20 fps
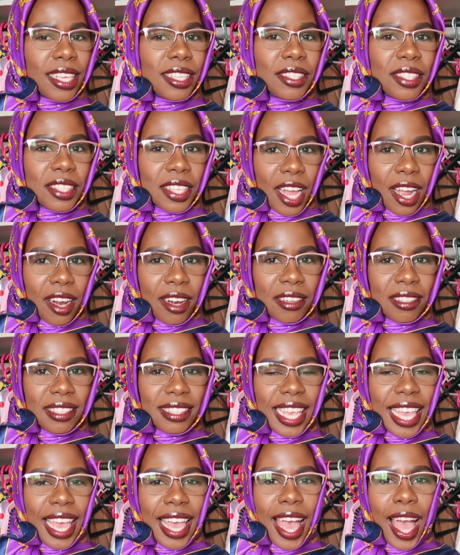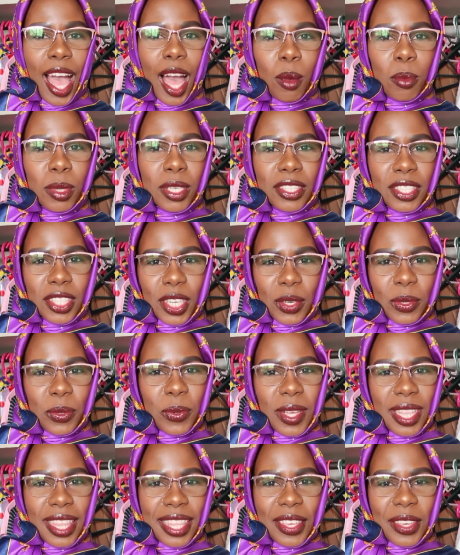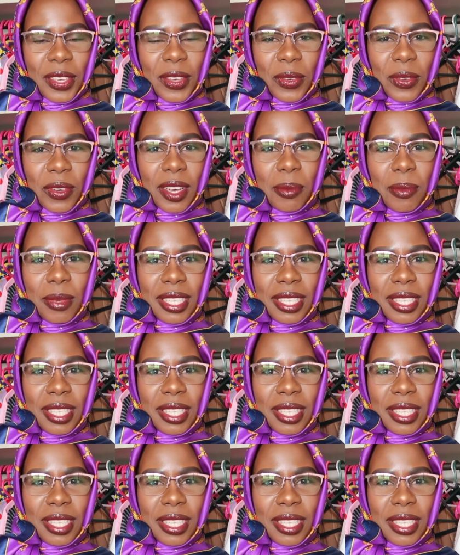scarves. I'll be sharing with you